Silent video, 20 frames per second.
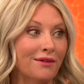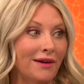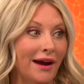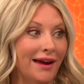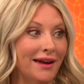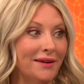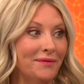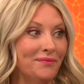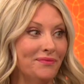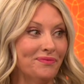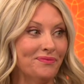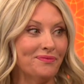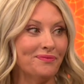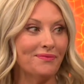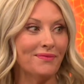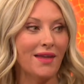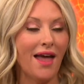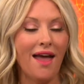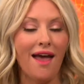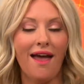right?
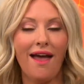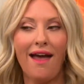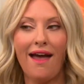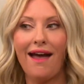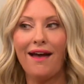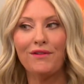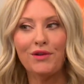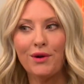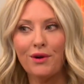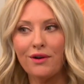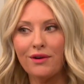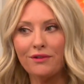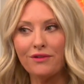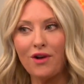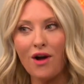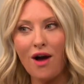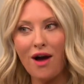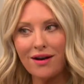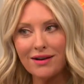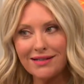Yes. Have you heard of
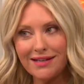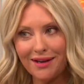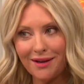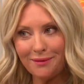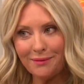cocktail